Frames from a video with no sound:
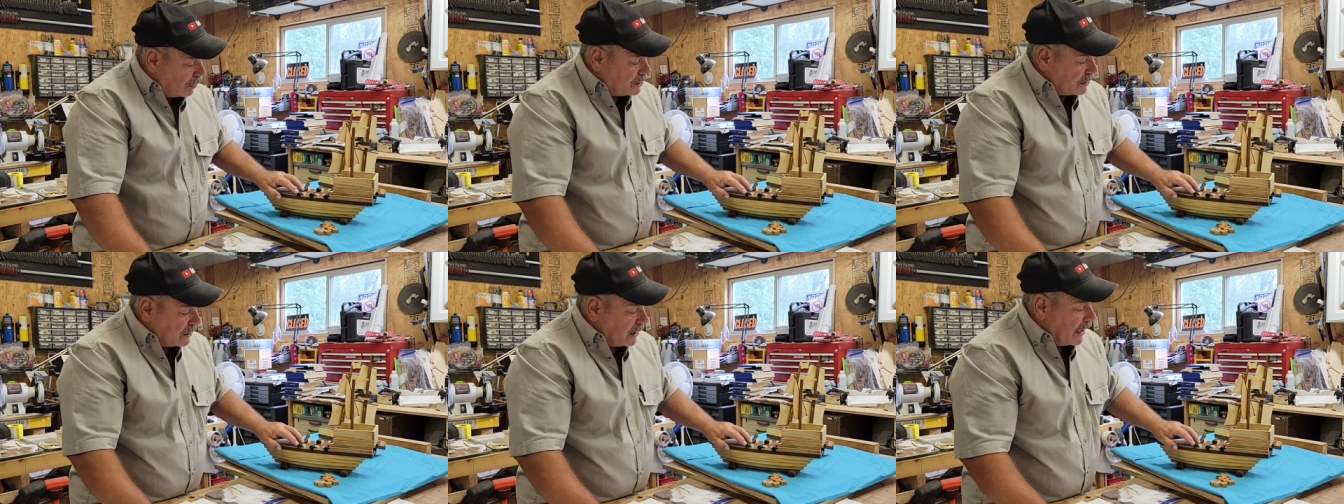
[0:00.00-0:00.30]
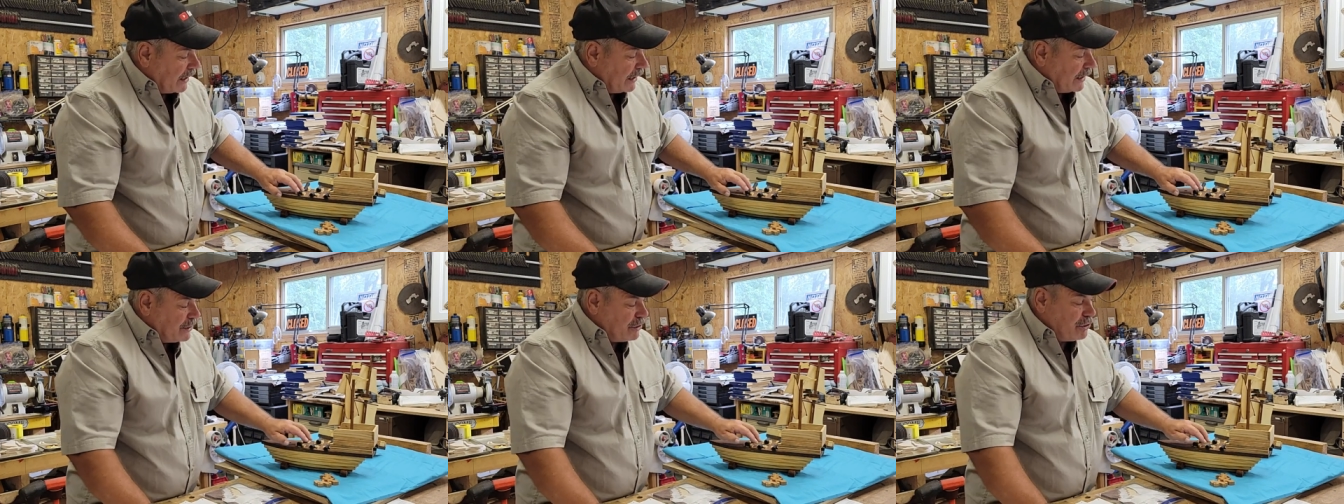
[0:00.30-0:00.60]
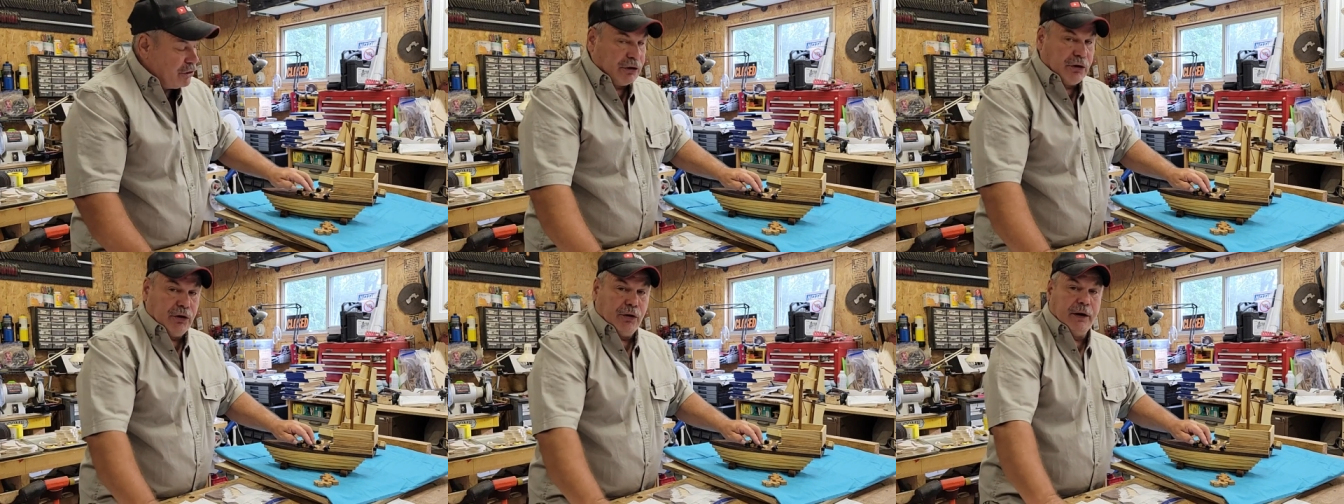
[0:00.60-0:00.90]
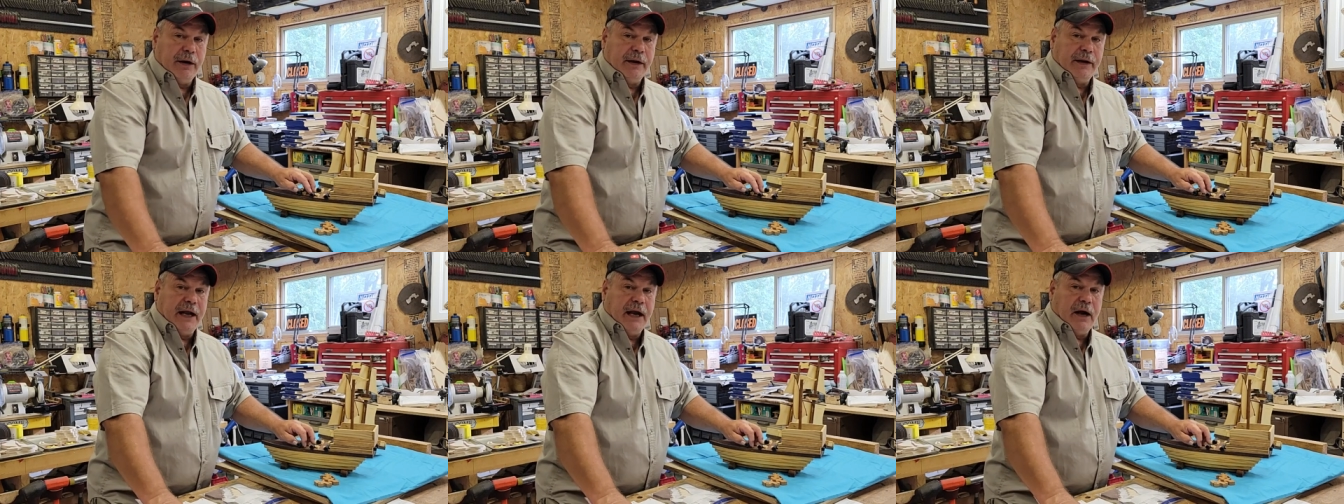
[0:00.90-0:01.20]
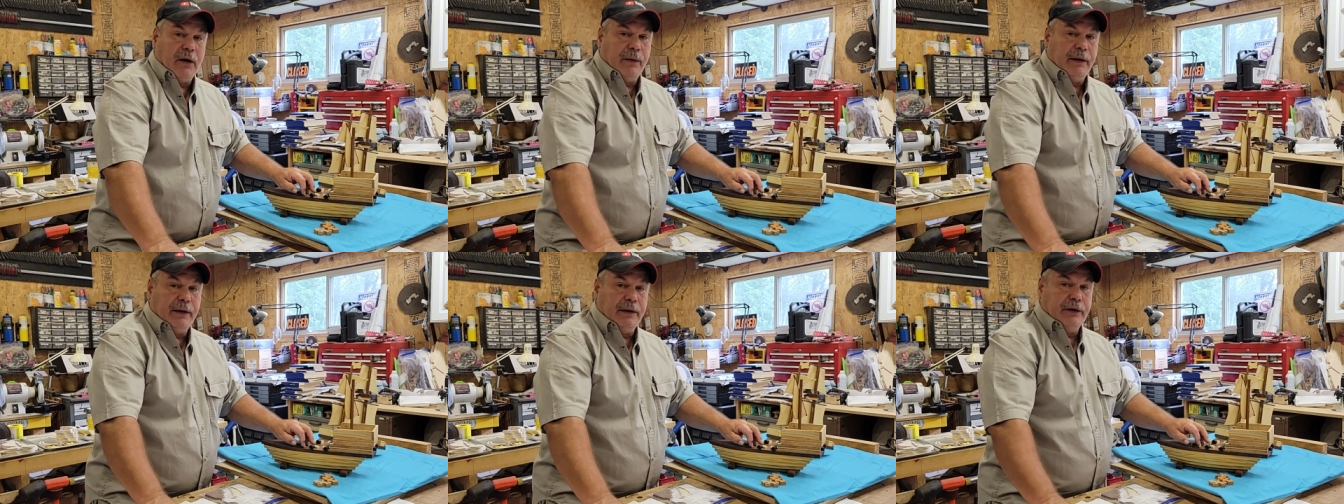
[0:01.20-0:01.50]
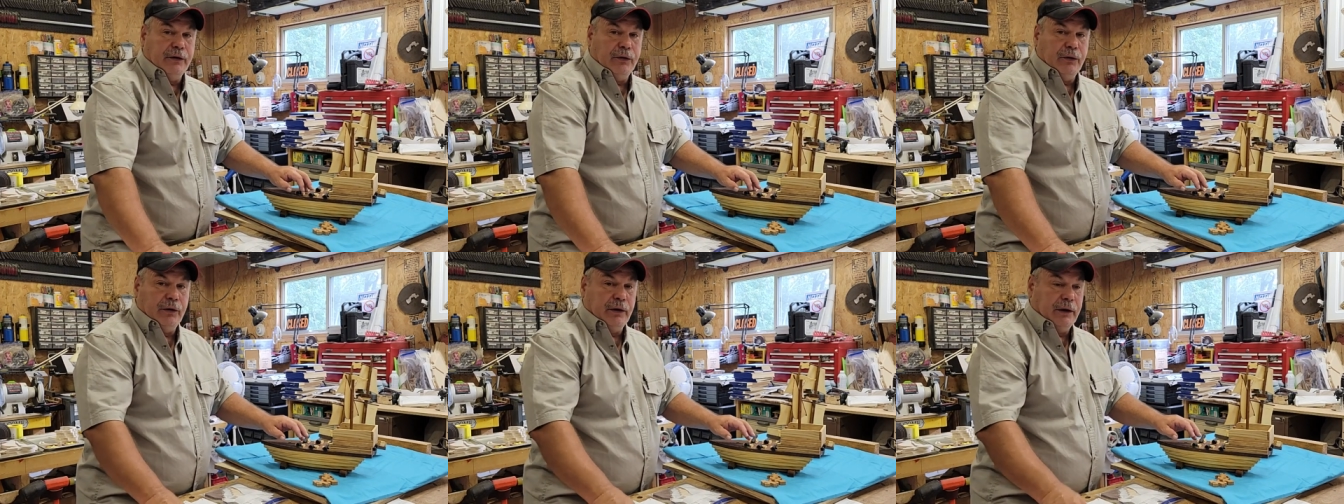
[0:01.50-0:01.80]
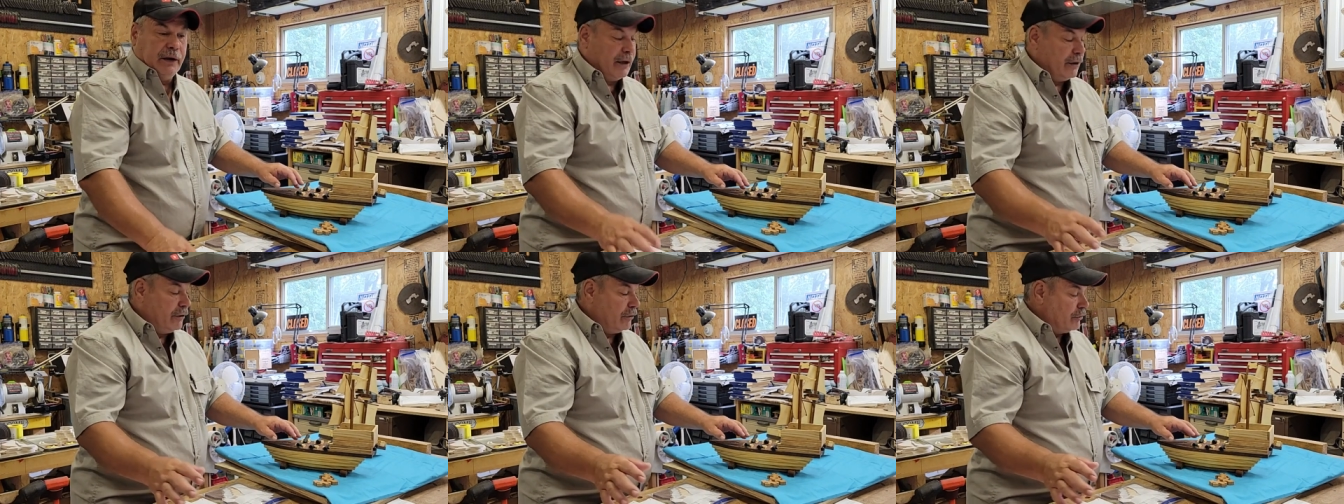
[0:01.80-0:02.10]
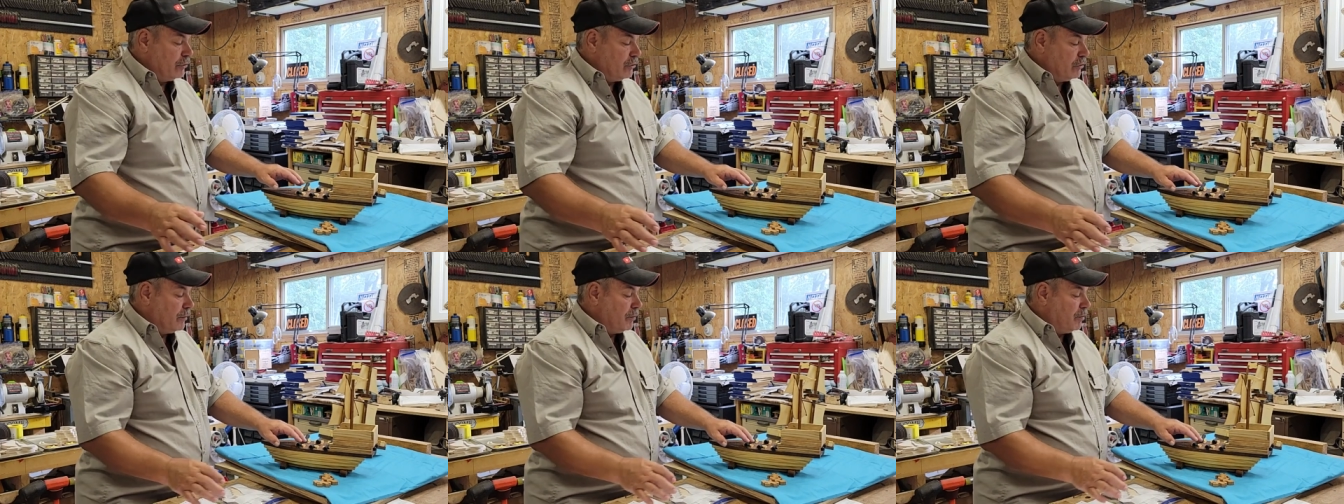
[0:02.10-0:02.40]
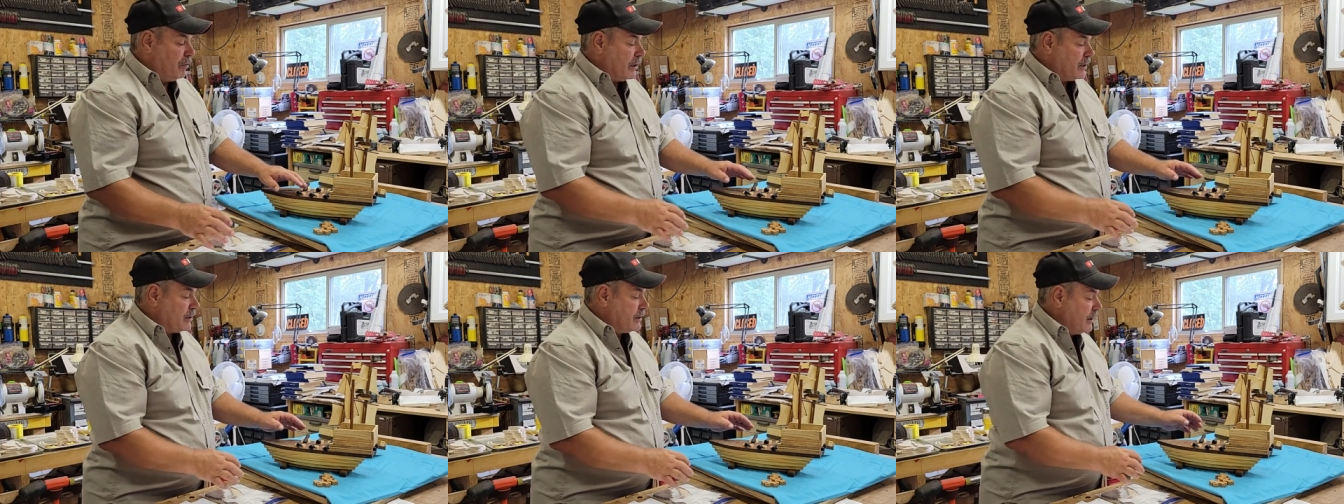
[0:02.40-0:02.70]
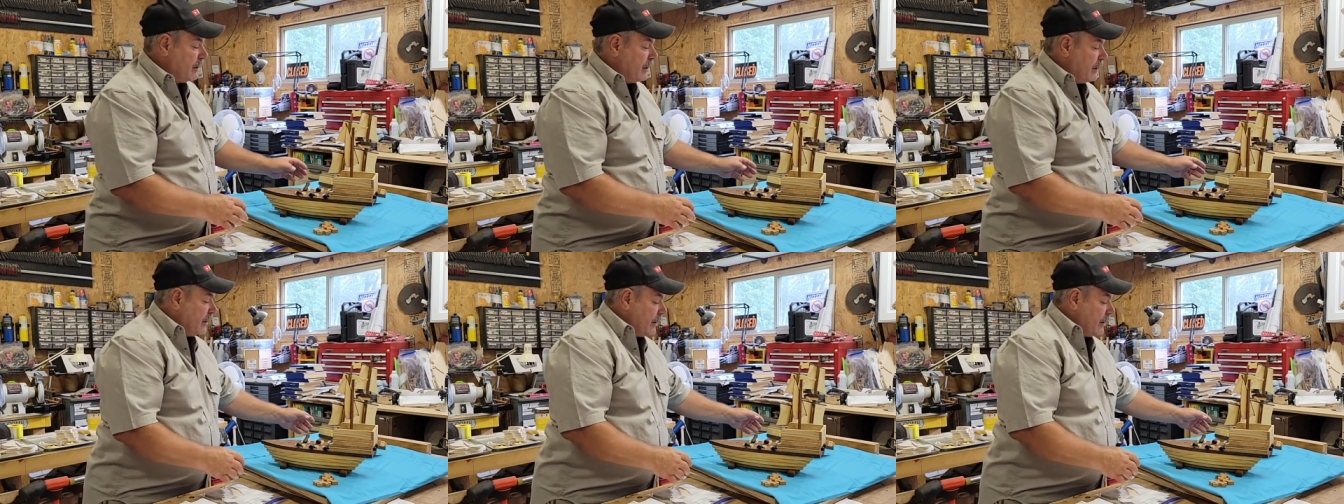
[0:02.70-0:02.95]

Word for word: It's a lot easier doing it that way than doing it on your drill press.